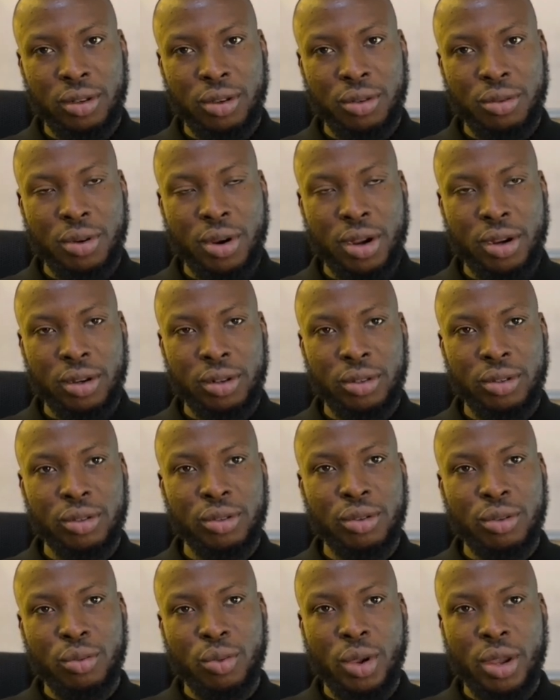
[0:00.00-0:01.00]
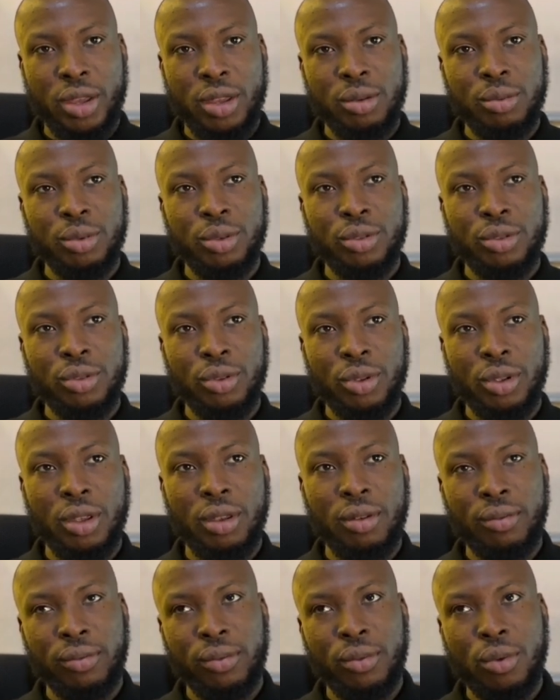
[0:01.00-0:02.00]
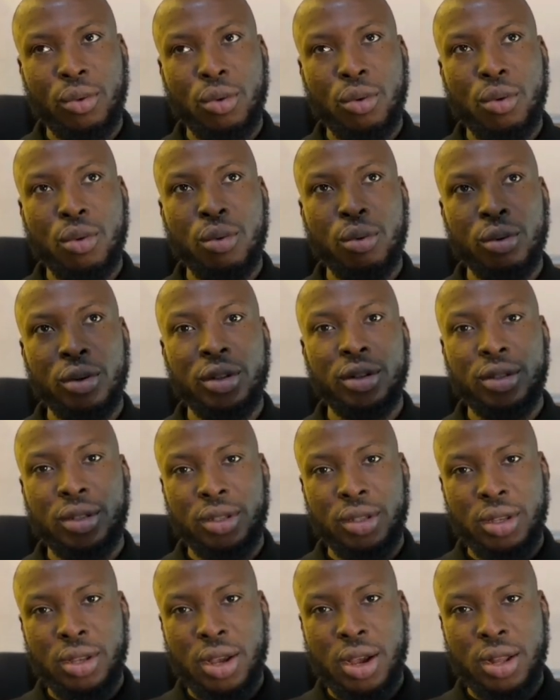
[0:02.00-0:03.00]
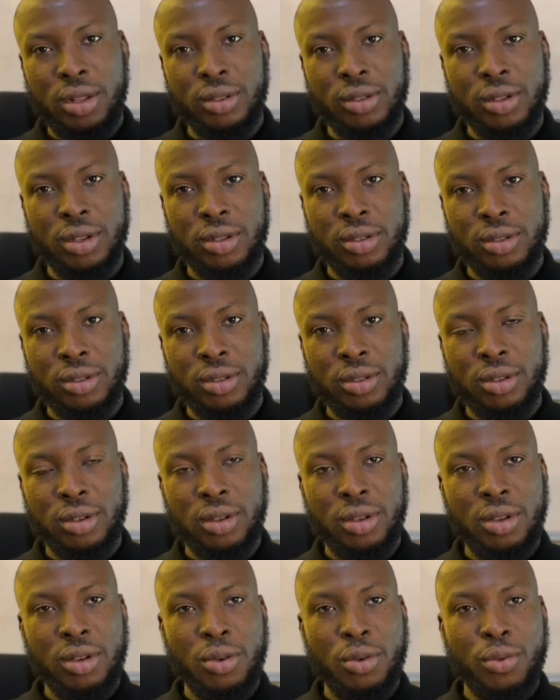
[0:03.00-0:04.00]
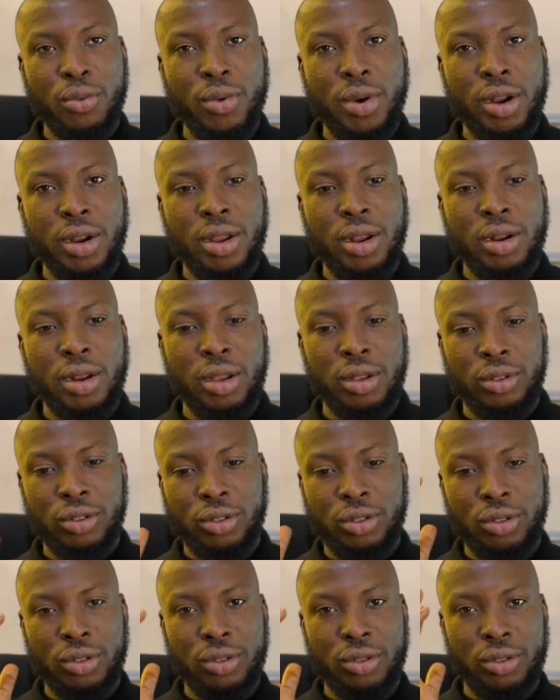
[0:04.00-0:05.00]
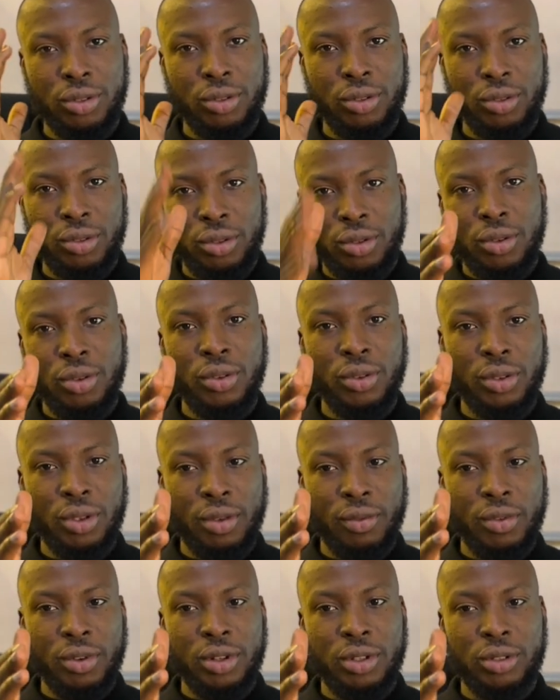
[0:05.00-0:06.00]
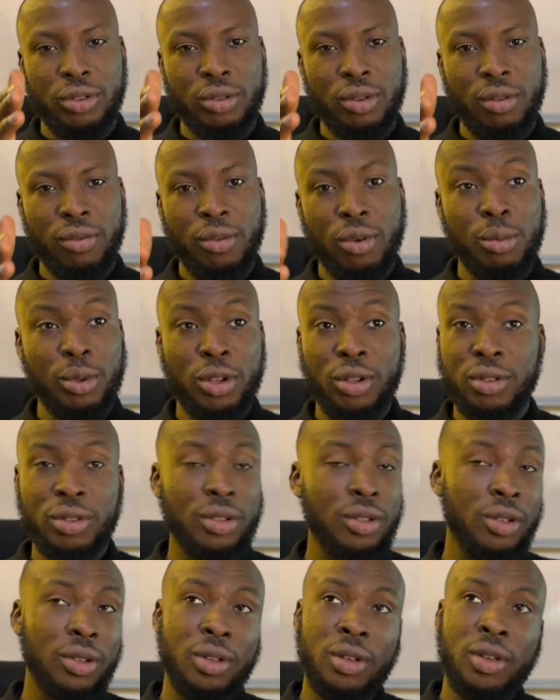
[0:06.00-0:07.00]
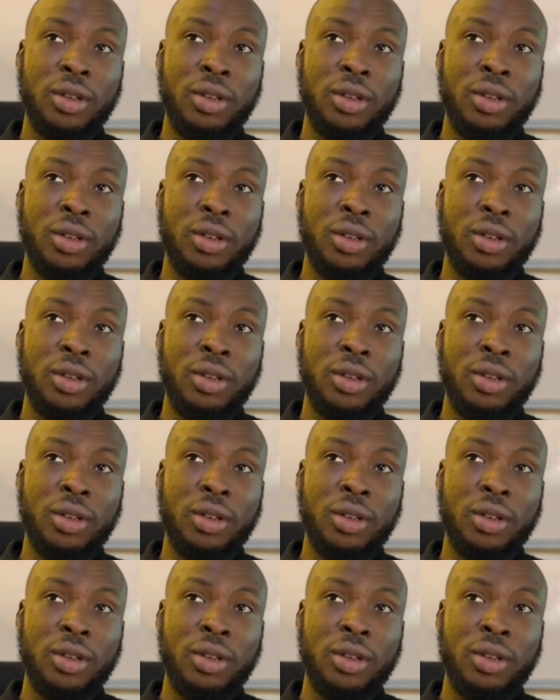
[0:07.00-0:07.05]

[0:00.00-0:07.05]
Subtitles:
All right, so we're able to give holistic answers rather than just giving a straightforward, because